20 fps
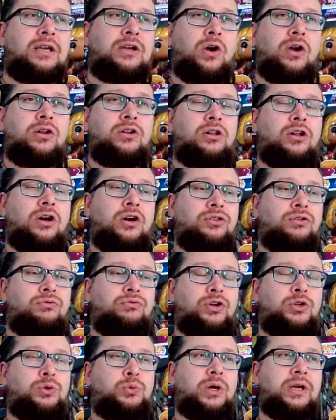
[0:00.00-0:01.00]
going along the
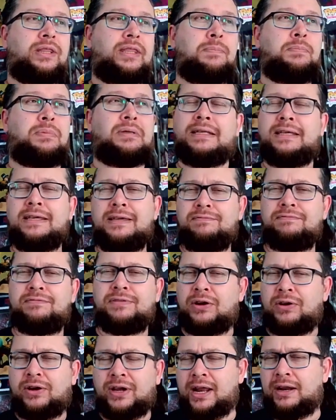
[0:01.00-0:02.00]
route where they believe
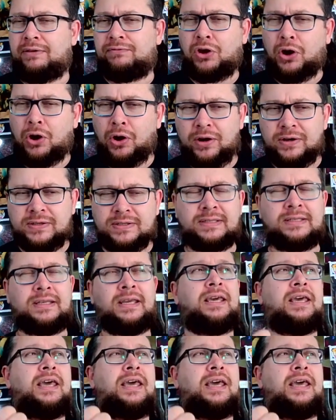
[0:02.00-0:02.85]
they're kind of cursed.